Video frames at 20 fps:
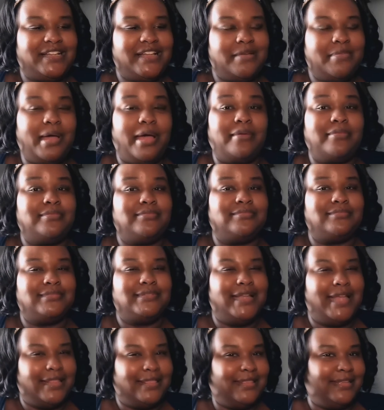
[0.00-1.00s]
about
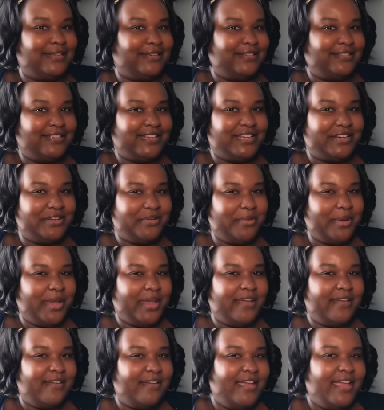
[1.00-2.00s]
nothing in a
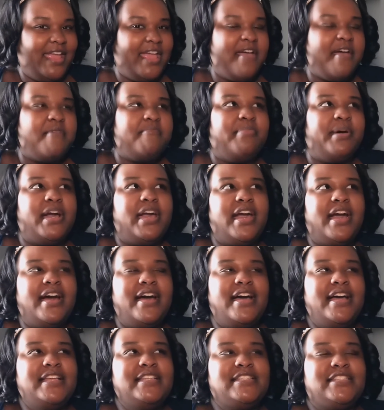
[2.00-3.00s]
way,
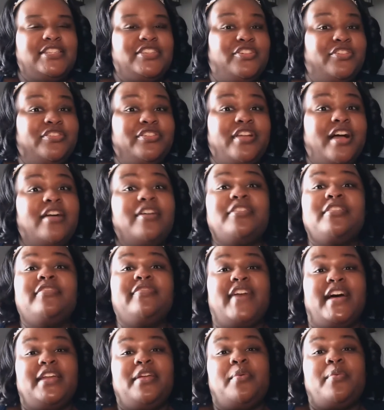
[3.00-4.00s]
because you're not going
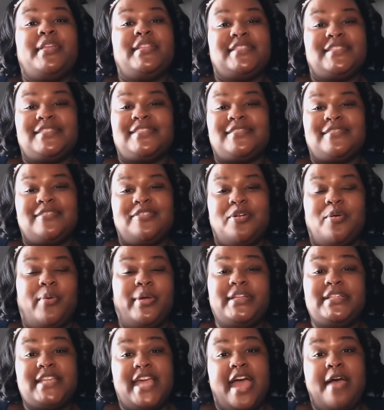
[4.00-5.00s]
to find out what's
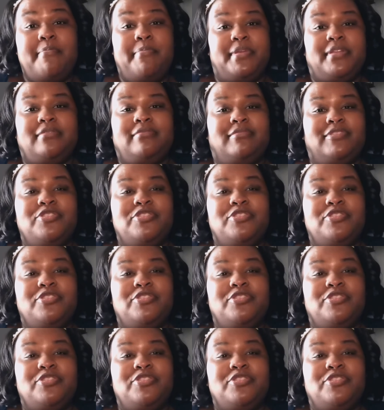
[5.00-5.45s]
going to happen.